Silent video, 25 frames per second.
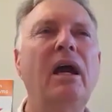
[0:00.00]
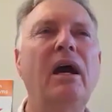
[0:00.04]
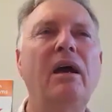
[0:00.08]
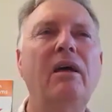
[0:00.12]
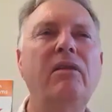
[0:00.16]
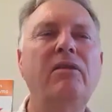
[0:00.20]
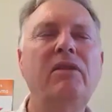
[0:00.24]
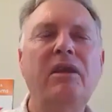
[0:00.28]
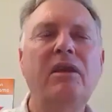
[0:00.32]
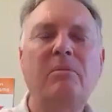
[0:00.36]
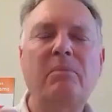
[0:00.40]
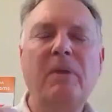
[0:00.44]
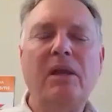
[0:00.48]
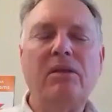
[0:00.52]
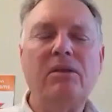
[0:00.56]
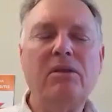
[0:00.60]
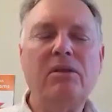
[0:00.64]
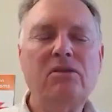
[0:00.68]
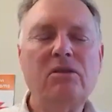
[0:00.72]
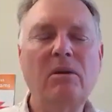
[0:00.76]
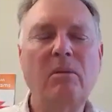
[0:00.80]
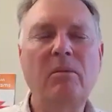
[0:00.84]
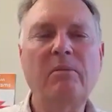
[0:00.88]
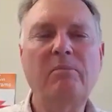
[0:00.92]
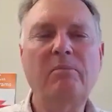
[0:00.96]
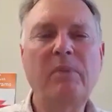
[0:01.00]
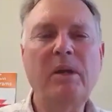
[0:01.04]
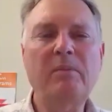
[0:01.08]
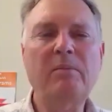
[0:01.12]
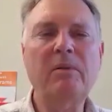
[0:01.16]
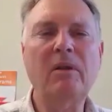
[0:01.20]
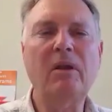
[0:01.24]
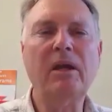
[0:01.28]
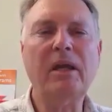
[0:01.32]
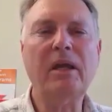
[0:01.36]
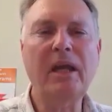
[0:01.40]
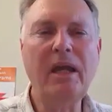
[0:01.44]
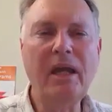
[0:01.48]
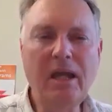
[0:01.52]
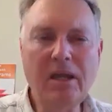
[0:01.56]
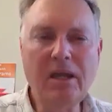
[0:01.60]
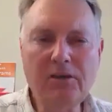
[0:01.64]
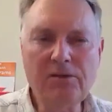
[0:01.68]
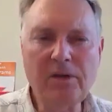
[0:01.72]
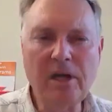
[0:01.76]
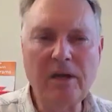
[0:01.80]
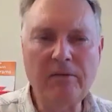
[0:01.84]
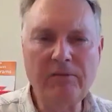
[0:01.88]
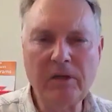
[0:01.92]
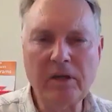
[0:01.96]
think about the job of people like air
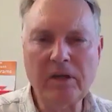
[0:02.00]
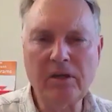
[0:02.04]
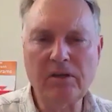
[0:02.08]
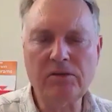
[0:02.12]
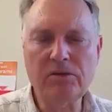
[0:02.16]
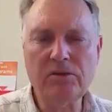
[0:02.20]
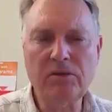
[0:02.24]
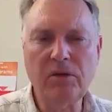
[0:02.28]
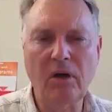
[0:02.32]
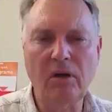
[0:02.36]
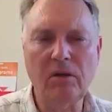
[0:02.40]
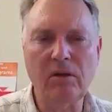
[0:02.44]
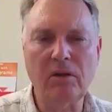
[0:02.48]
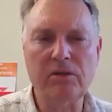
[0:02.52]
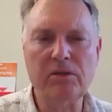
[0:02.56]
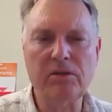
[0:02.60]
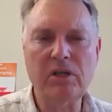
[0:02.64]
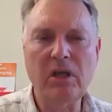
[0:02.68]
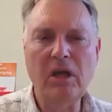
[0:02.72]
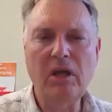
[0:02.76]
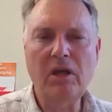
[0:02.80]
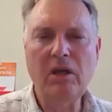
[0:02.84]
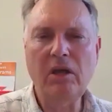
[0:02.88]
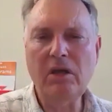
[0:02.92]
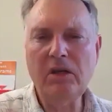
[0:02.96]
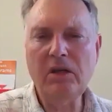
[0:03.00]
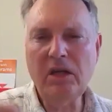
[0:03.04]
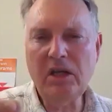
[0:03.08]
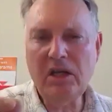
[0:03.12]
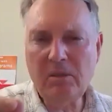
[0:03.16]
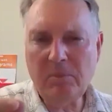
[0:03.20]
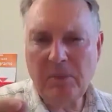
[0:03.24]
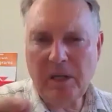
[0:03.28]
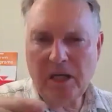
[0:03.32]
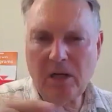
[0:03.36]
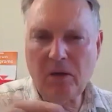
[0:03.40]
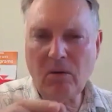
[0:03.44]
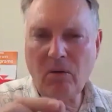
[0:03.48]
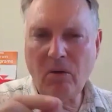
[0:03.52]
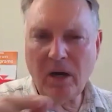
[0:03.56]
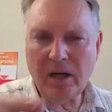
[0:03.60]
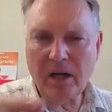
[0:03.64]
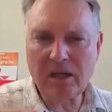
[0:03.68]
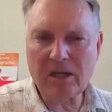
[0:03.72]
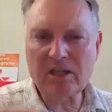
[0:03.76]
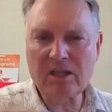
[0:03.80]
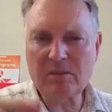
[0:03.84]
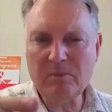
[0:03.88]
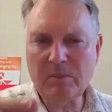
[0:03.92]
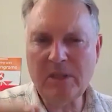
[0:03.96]
traffic controllers, who need to be quite
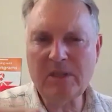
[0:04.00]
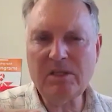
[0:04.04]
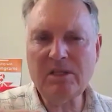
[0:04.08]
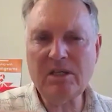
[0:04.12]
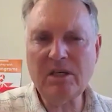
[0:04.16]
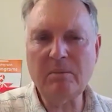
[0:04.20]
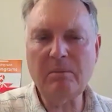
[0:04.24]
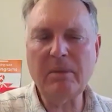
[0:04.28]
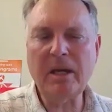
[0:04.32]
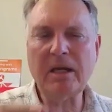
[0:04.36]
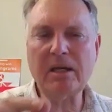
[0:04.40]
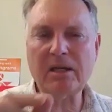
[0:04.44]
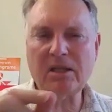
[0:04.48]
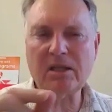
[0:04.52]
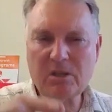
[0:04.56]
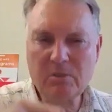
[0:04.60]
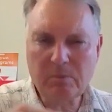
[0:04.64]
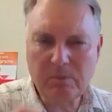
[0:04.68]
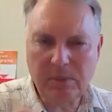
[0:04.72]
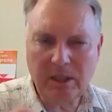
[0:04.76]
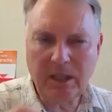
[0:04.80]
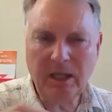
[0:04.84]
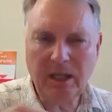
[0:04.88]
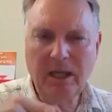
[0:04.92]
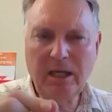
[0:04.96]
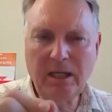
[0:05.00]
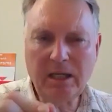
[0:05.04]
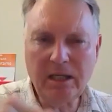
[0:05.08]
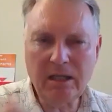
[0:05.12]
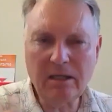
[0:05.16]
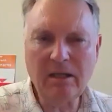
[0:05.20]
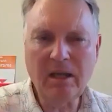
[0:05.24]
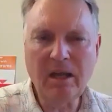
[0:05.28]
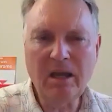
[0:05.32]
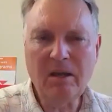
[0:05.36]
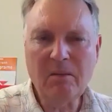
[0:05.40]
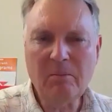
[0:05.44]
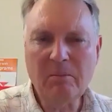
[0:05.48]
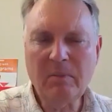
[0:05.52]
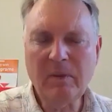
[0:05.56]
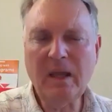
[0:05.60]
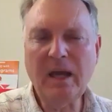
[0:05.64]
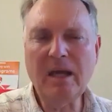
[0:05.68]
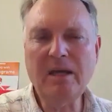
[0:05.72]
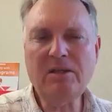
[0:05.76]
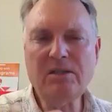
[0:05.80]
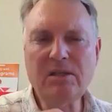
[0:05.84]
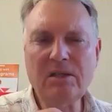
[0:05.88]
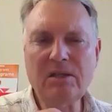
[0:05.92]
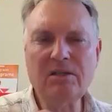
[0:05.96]
explicit about explaining
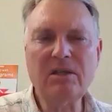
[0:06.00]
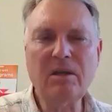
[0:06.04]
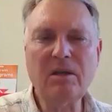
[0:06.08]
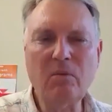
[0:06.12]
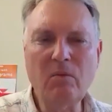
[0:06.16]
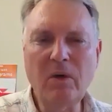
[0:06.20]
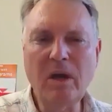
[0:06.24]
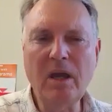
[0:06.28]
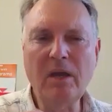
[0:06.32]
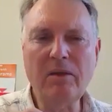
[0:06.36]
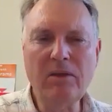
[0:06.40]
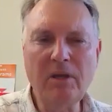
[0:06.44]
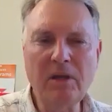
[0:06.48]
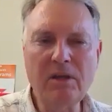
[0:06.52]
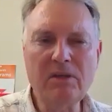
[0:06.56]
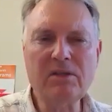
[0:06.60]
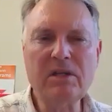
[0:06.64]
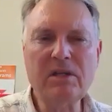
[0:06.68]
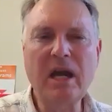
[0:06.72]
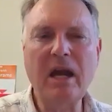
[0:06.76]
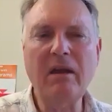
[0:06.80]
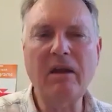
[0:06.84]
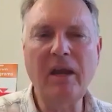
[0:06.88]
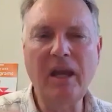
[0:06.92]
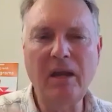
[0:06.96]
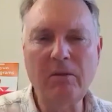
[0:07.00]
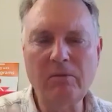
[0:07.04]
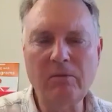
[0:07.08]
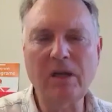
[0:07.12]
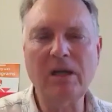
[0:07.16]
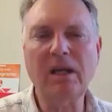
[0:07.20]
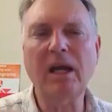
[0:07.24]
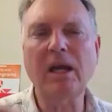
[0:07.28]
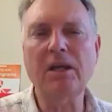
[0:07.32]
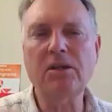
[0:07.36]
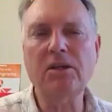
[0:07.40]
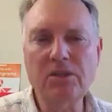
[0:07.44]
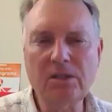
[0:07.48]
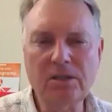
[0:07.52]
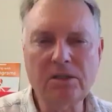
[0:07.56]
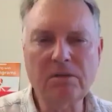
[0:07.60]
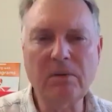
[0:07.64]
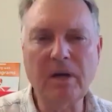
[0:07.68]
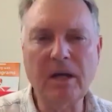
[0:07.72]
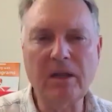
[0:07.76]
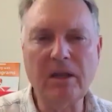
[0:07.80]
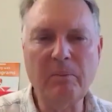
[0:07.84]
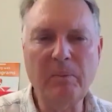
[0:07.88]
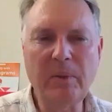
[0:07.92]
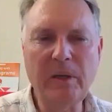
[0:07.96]
places and where things are in relation to
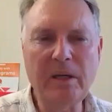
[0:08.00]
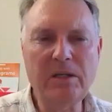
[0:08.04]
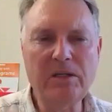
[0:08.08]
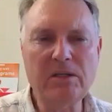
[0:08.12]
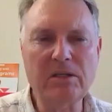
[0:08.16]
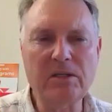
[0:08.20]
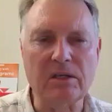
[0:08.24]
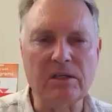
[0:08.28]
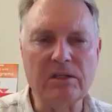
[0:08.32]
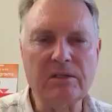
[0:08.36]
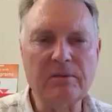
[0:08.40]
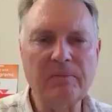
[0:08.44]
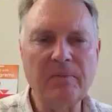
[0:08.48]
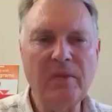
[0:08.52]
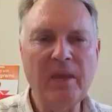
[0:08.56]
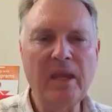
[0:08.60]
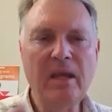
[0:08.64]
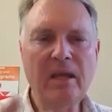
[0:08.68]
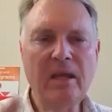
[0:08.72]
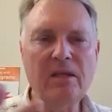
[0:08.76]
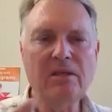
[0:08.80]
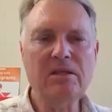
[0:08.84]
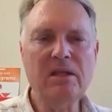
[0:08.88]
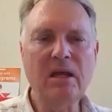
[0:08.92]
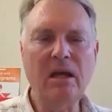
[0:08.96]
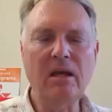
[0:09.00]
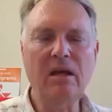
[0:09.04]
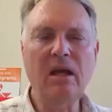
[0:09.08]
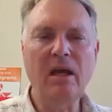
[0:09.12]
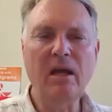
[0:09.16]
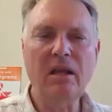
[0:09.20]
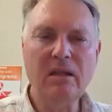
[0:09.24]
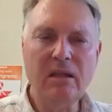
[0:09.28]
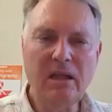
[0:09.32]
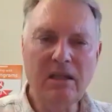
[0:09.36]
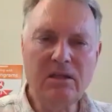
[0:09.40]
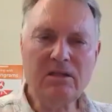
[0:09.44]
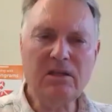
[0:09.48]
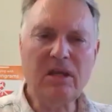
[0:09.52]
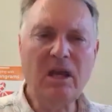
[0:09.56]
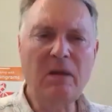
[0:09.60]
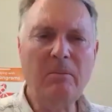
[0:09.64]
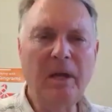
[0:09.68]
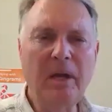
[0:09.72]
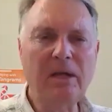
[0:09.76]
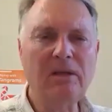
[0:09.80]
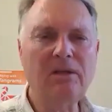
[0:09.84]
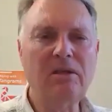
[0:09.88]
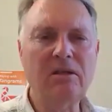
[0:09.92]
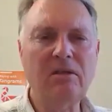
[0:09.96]
other pieces. So let's go
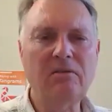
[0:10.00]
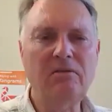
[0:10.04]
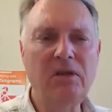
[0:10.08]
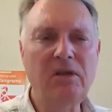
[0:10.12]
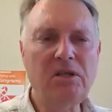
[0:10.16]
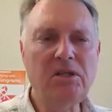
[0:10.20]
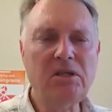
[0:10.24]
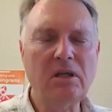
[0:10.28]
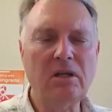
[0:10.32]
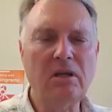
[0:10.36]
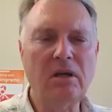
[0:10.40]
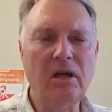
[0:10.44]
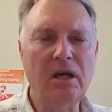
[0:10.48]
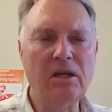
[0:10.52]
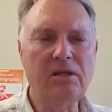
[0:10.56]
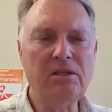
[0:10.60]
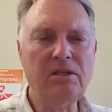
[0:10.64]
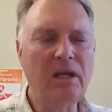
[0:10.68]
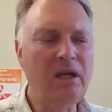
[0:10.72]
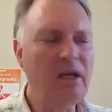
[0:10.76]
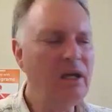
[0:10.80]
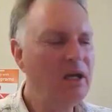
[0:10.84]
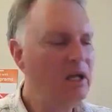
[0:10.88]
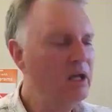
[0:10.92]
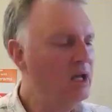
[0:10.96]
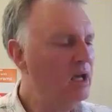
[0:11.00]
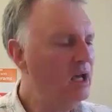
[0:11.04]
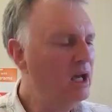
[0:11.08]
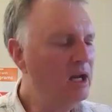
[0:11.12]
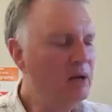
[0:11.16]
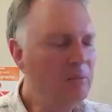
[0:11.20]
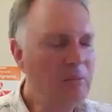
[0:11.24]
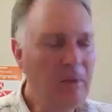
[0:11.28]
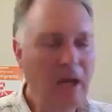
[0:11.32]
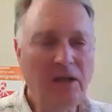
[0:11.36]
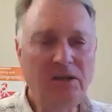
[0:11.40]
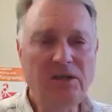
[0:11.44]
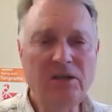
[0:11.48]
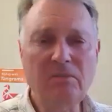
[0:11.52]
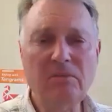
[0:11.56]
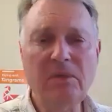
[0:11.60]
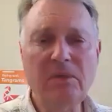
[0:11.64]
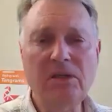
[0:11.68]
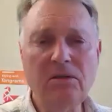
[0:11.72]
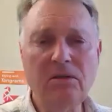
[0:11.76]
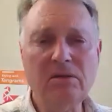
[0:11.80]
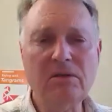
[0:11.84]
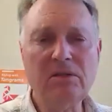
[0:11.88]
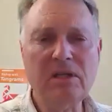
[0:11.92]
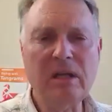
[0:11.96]
back to the visualizer and imagine we
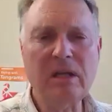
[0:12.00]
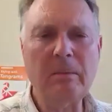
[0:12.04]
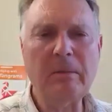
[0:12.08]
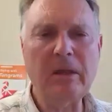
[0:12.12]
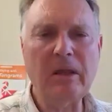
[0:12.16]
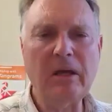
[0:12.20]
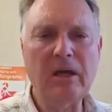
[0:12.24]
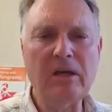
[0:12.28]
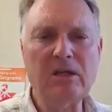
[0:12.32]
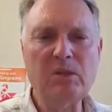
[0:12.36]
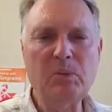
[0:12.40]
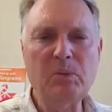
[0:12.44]
took some of those